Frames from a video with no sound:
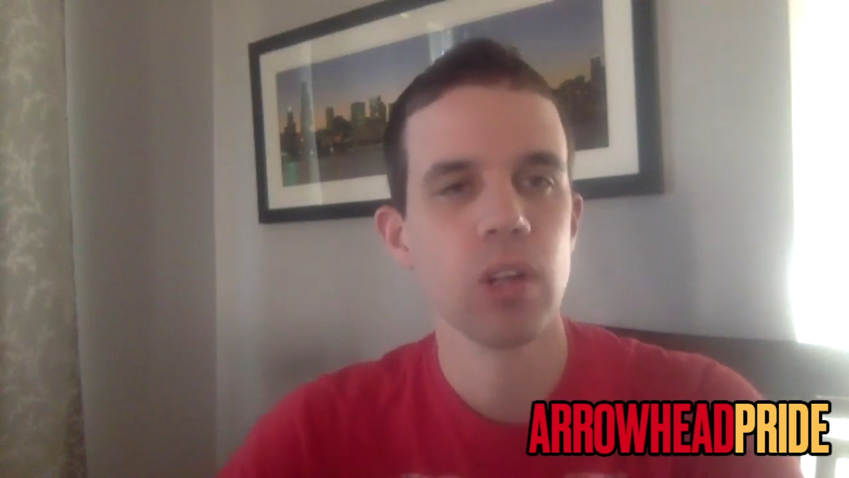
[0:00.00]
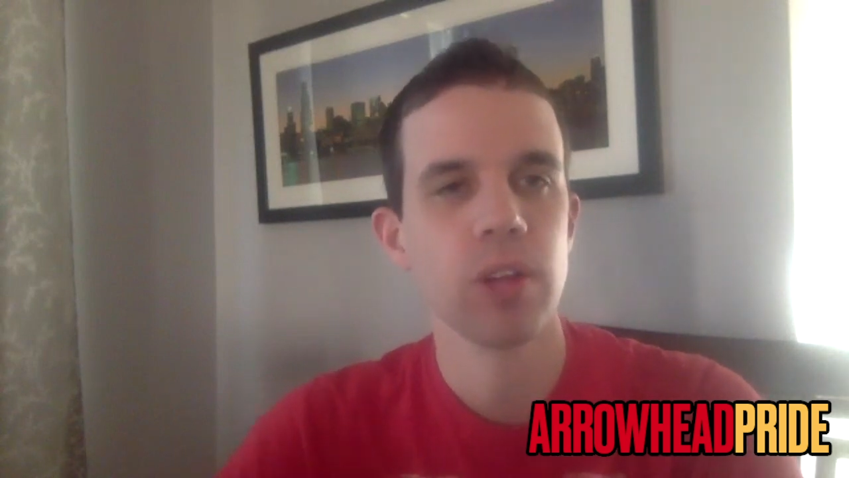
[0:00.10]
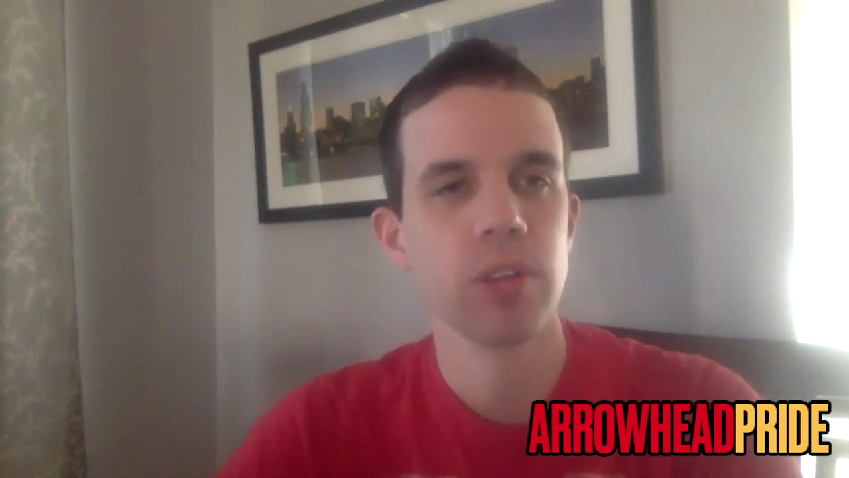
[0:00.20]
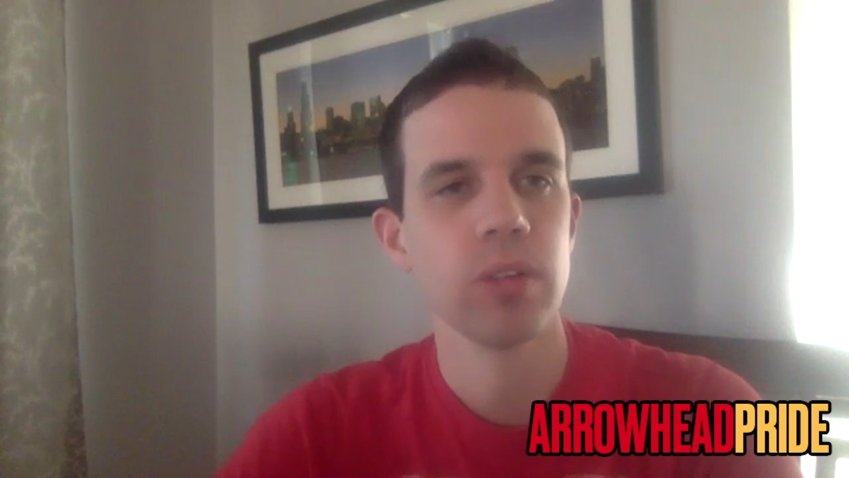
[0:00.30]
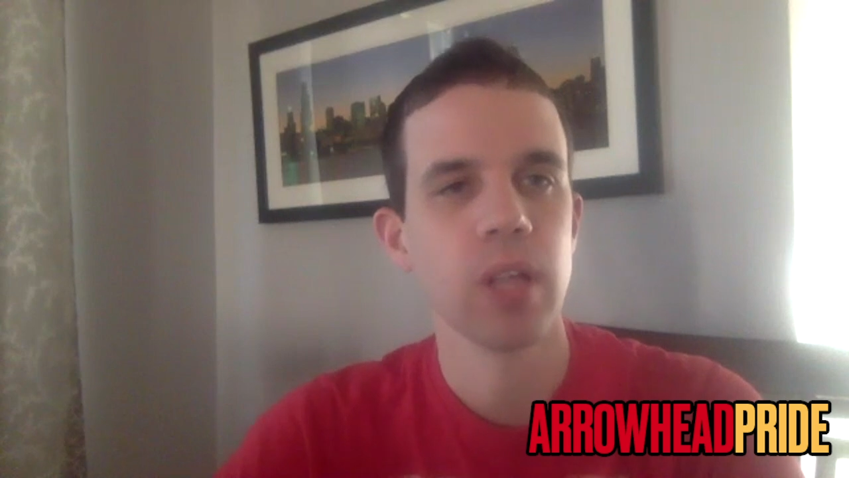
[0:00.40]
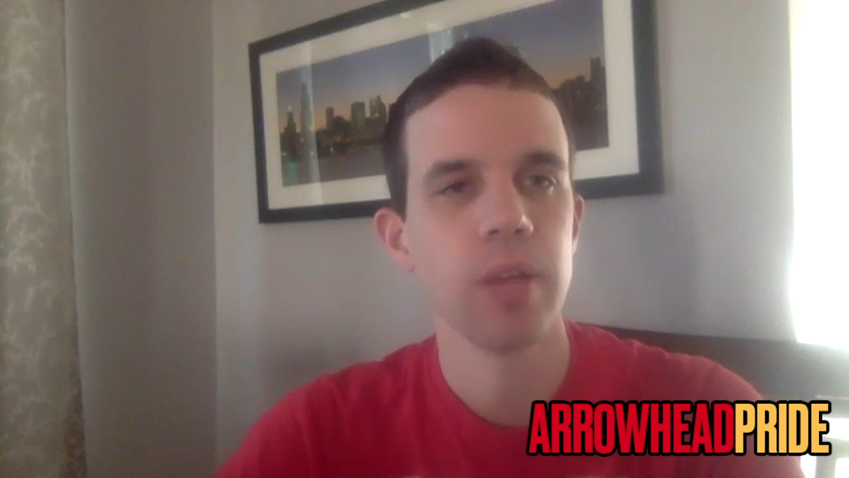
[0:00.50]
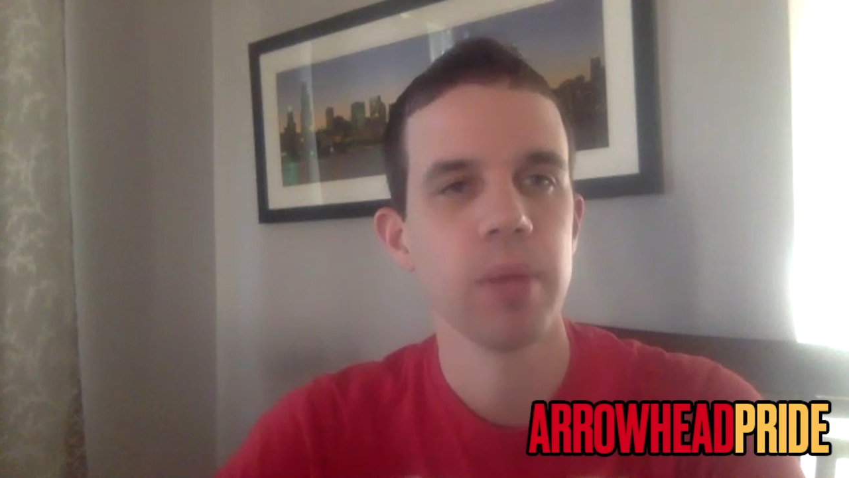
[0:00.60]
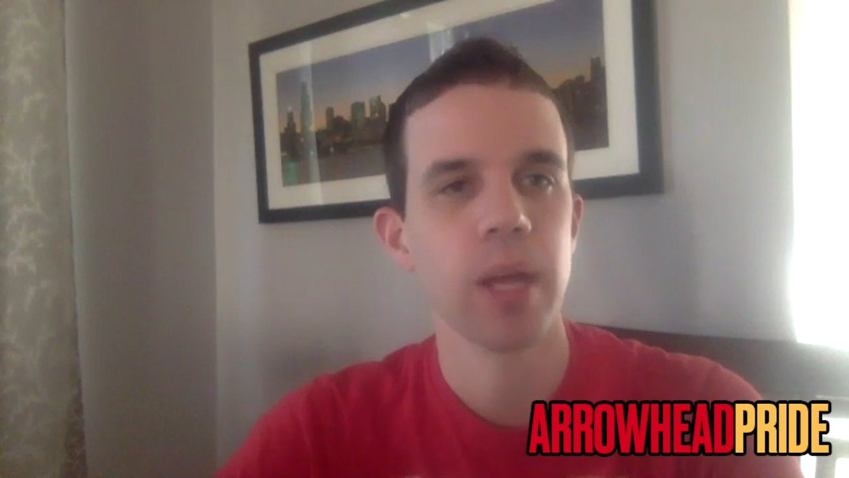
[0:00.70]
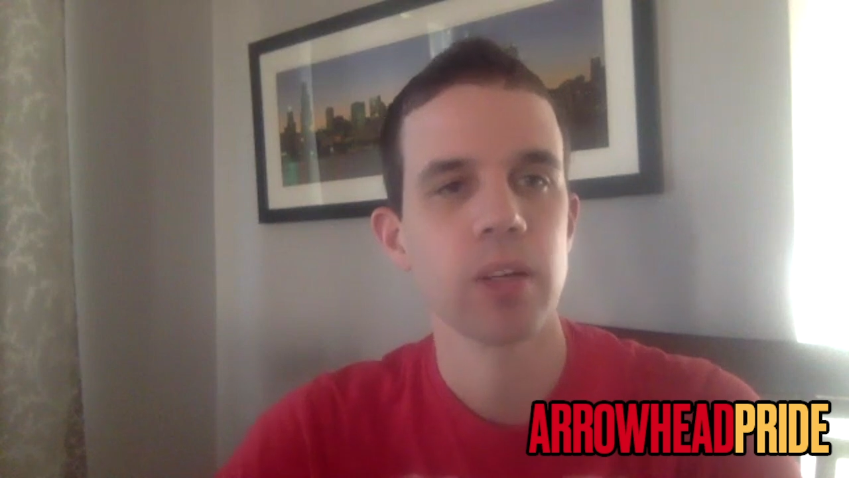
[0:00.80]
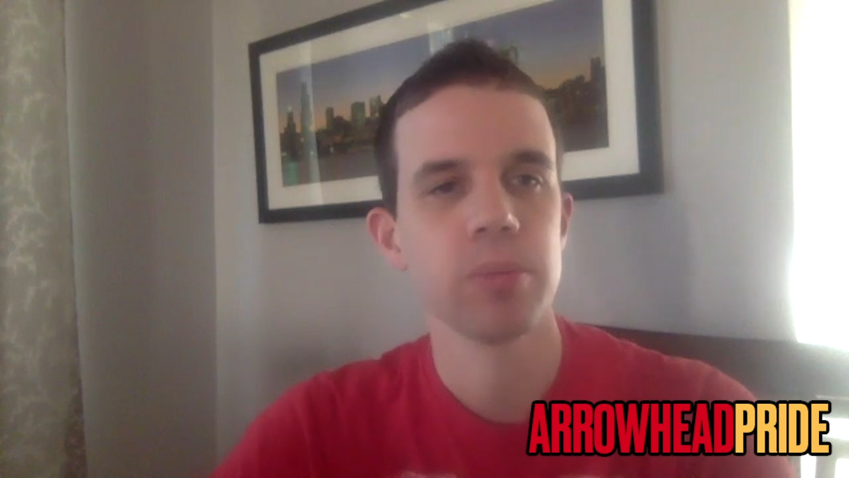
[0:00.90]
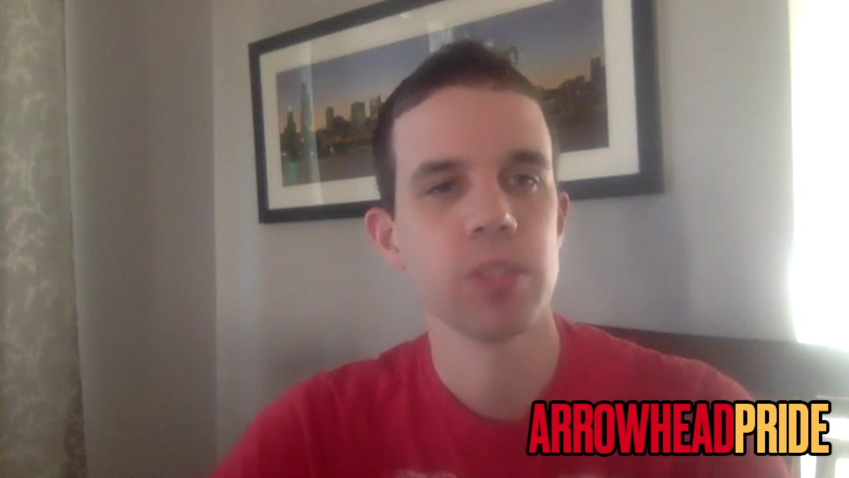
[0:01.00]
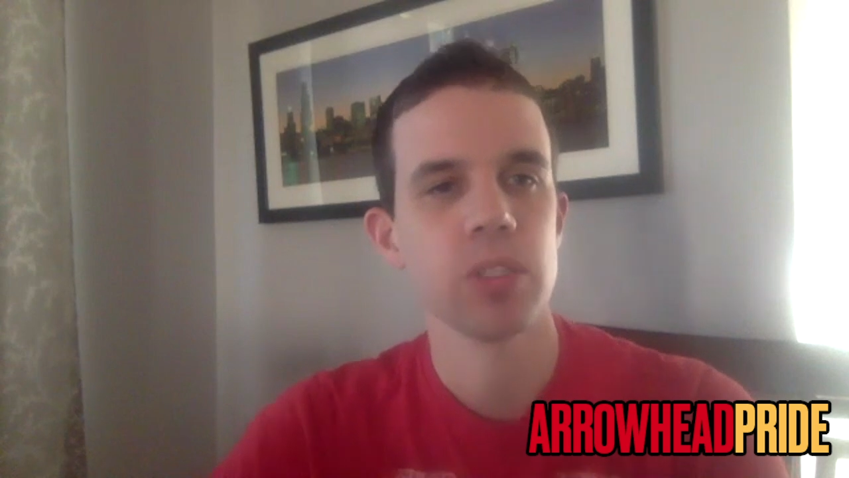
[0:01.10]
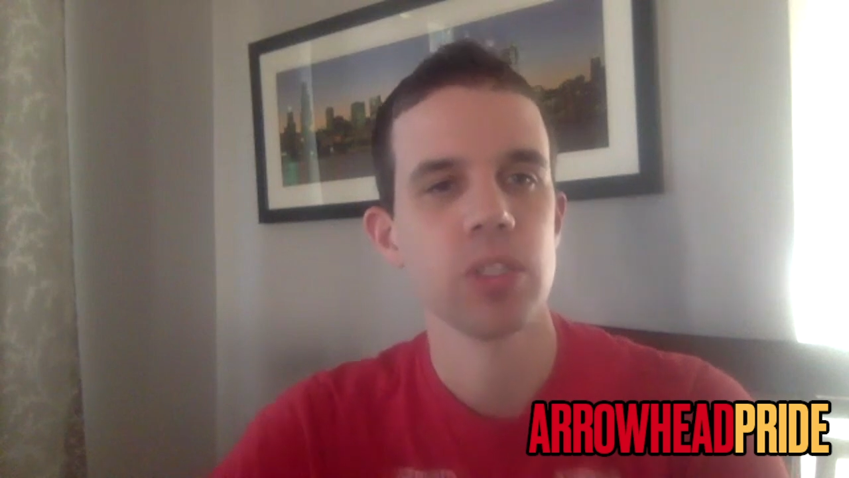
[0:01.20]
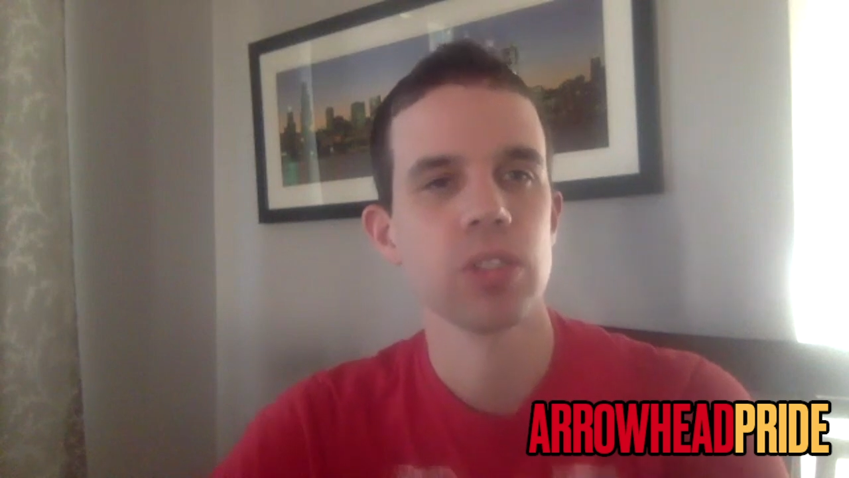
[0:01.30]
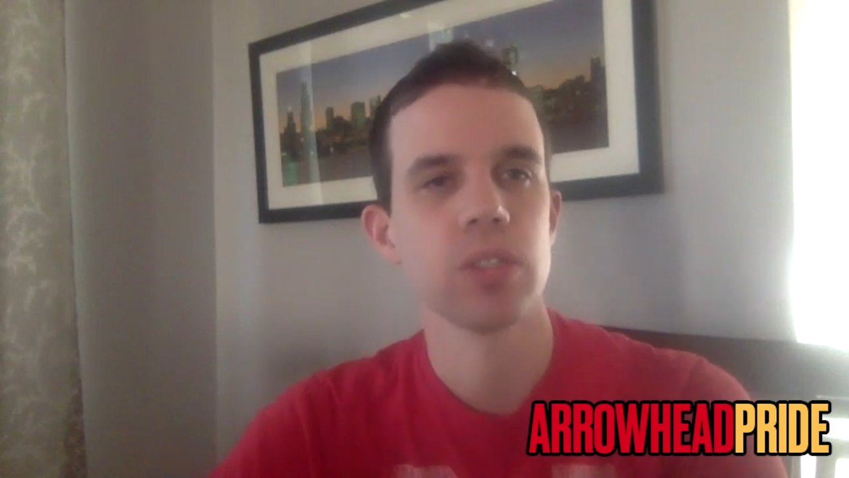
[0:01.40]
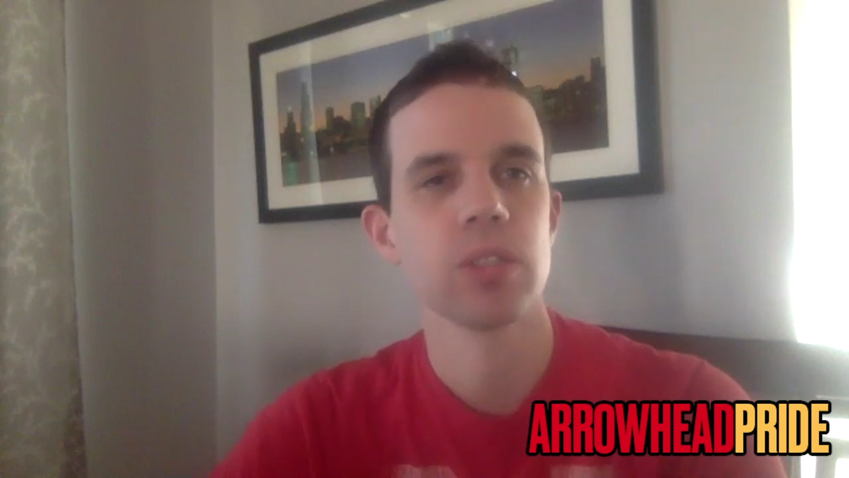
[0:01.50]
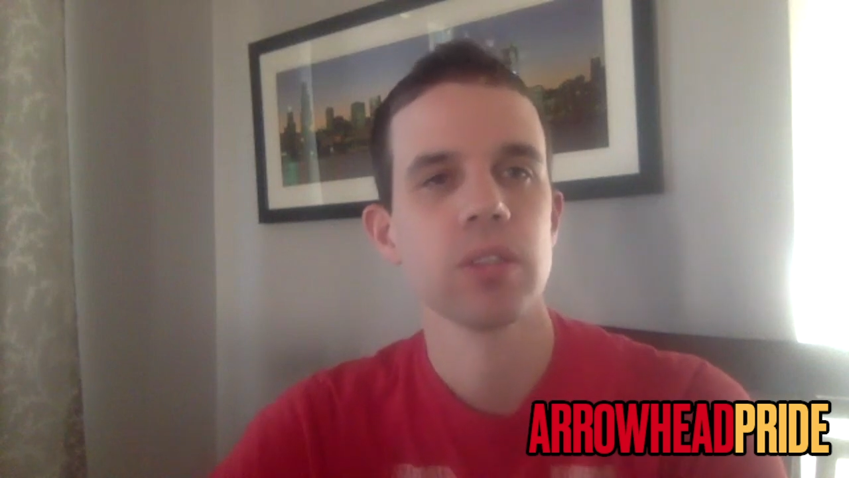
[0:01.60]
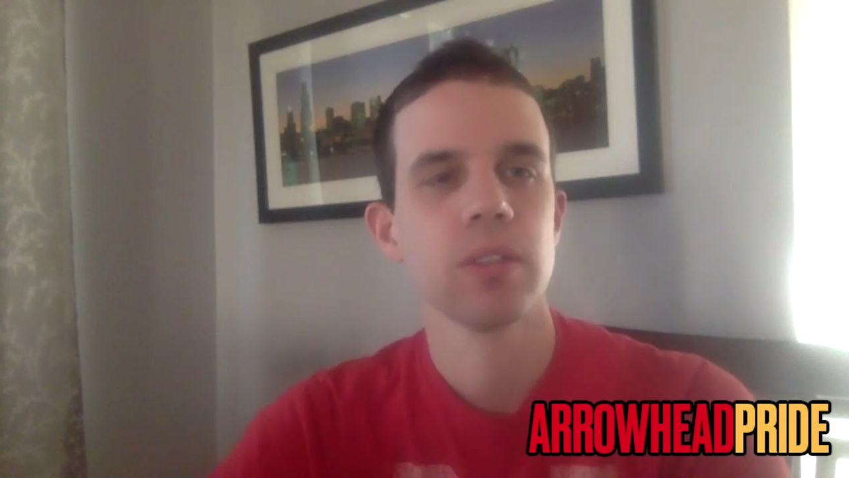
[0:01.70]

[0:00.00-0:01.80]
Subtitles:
all three linebacker positions.